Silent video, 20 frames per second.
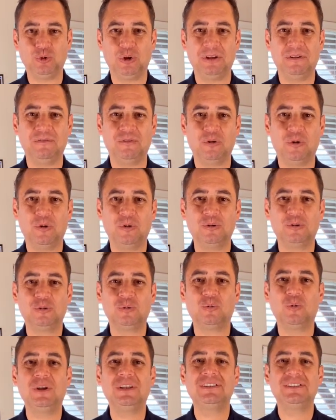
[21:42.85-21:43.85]

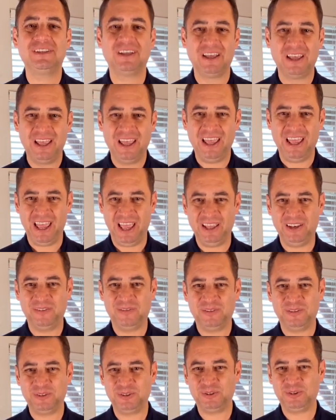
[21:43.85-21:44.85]
2400 West
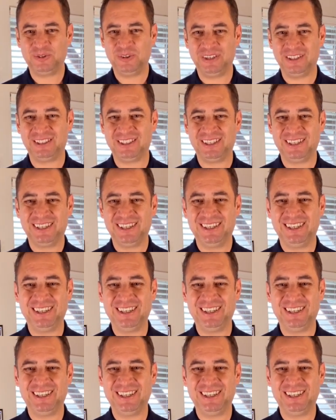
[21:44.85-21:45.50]
81st Street